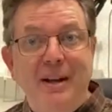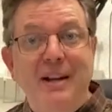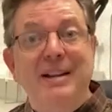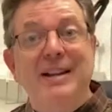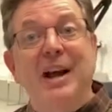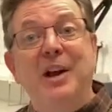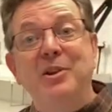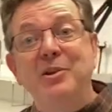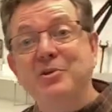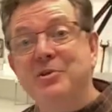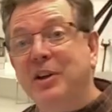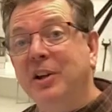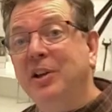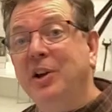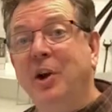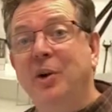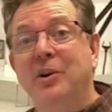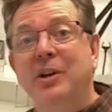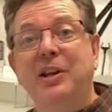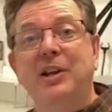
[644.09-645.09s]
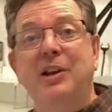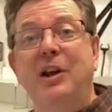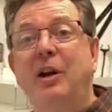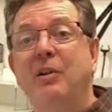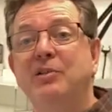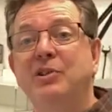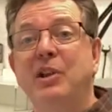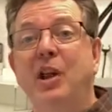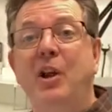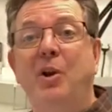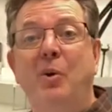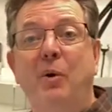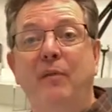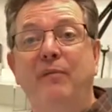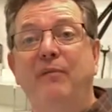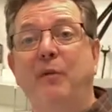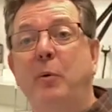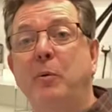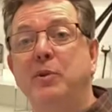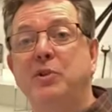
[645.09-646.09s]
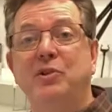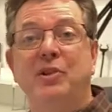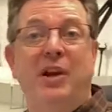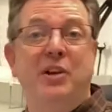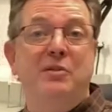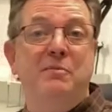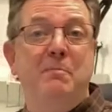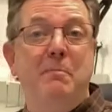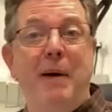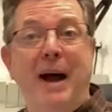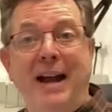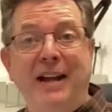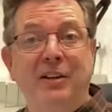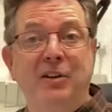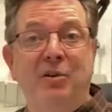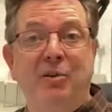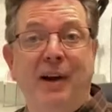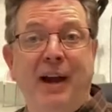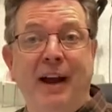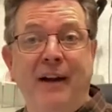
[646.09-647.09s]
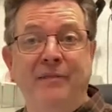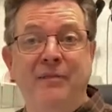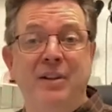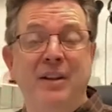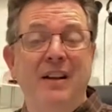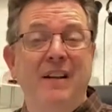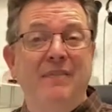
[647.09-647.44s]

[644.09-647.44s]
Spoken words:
Now, you can go to kidology.org/Minecraft.